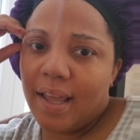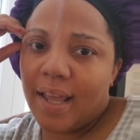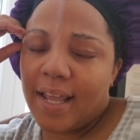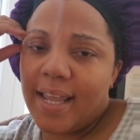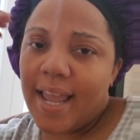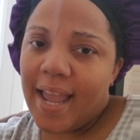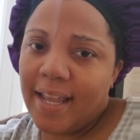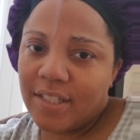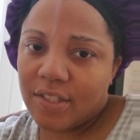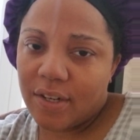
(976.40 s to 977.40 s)
And he
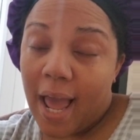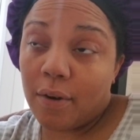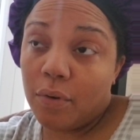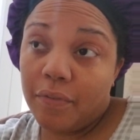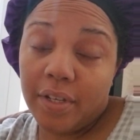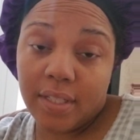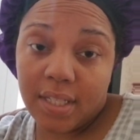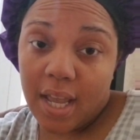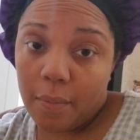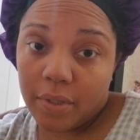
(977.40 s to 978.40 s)
answered. I don't know if he can
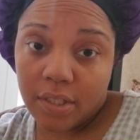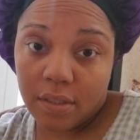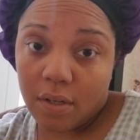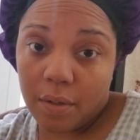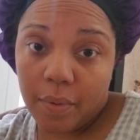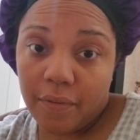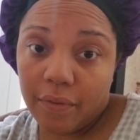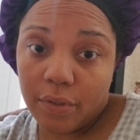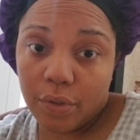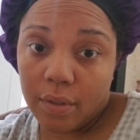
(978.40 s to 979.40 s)
see how much it's going to be
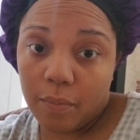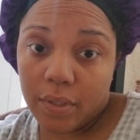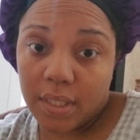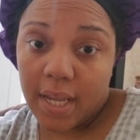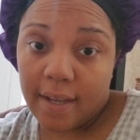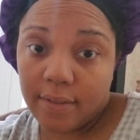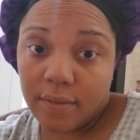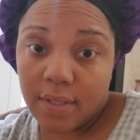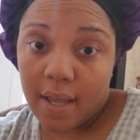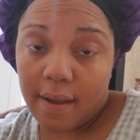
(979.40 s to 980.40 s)
for the trip once he
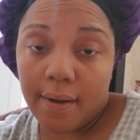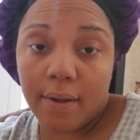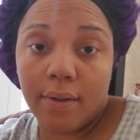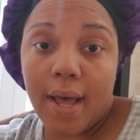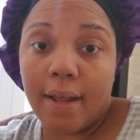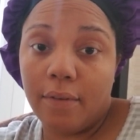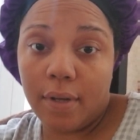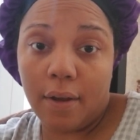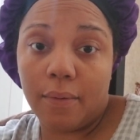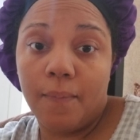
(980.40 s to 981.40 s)
answers that call. I don't
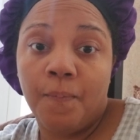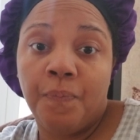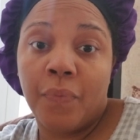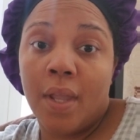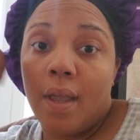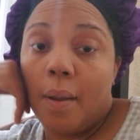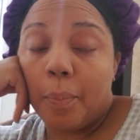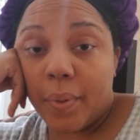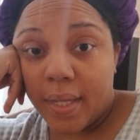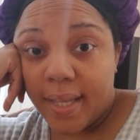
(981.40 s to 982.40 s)
know.
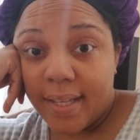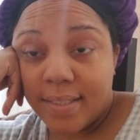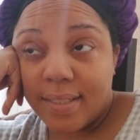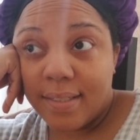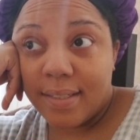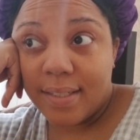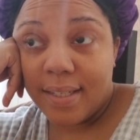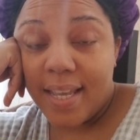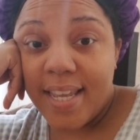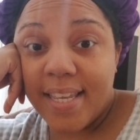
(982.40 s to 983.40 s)
But
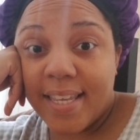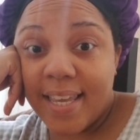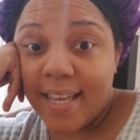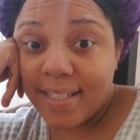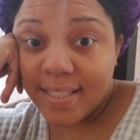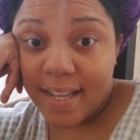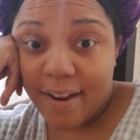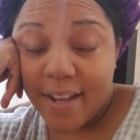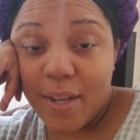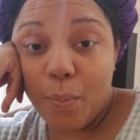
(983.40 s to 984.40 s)
he gets
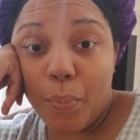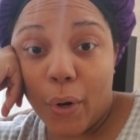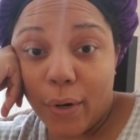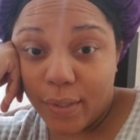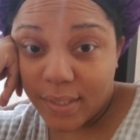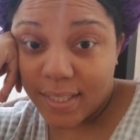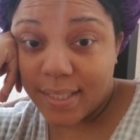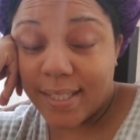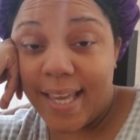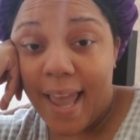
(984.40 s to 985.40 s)
there. He burns
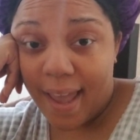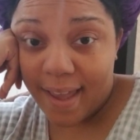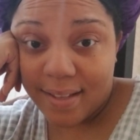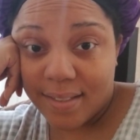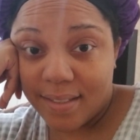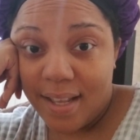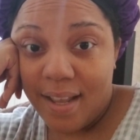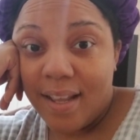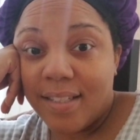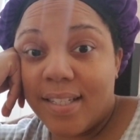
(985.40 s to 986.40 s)
gas
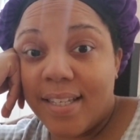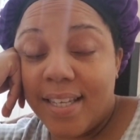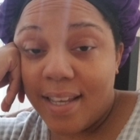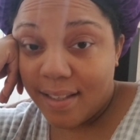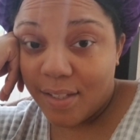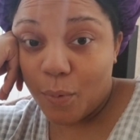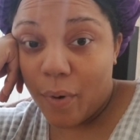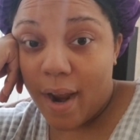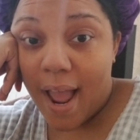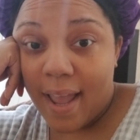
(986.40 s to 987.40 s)
to get to
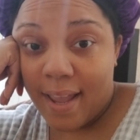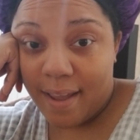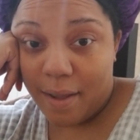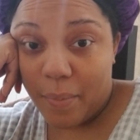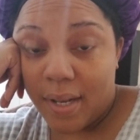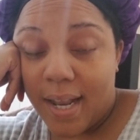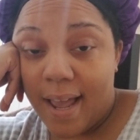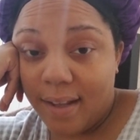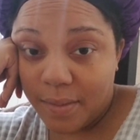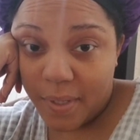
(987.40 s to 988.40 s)
where I am,
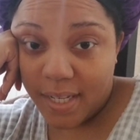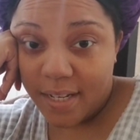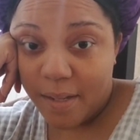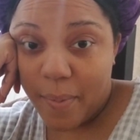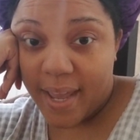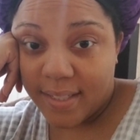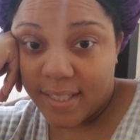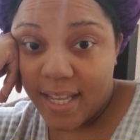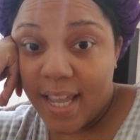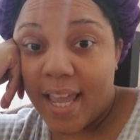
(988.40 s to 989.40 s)
allows me to get in the back
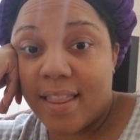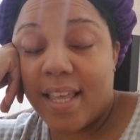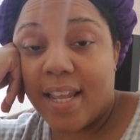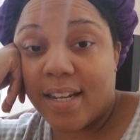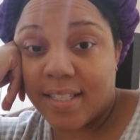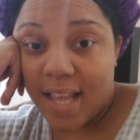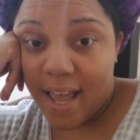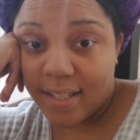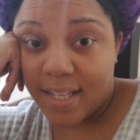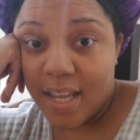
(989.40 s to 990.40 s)
seat, and then
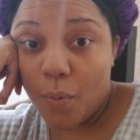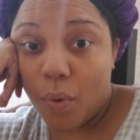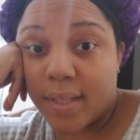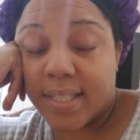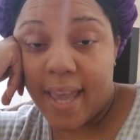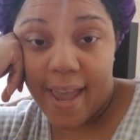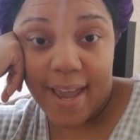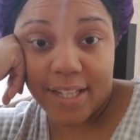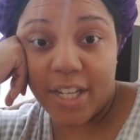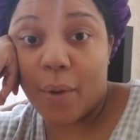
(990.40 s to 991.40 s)
decides he wants
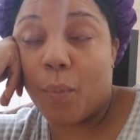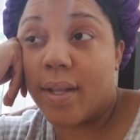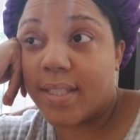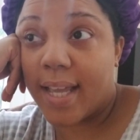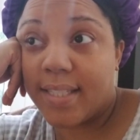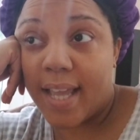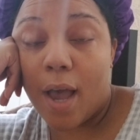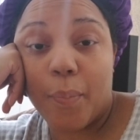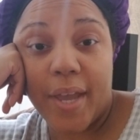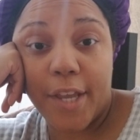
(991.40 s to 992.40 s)
cash. And once I say
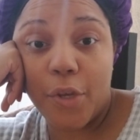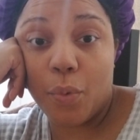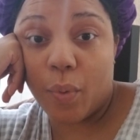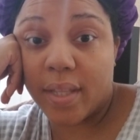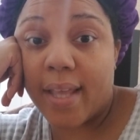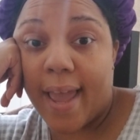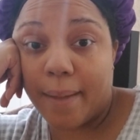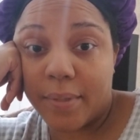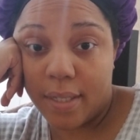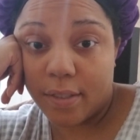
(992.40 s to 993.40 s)
I'll pay you what the
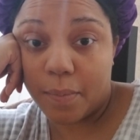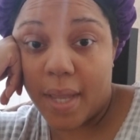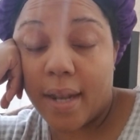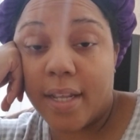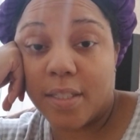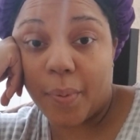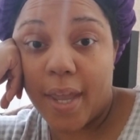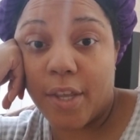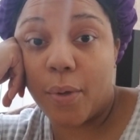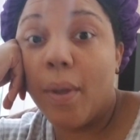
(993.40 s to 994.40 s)
app tells me I need to
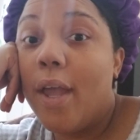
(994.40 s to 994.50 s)
pay you,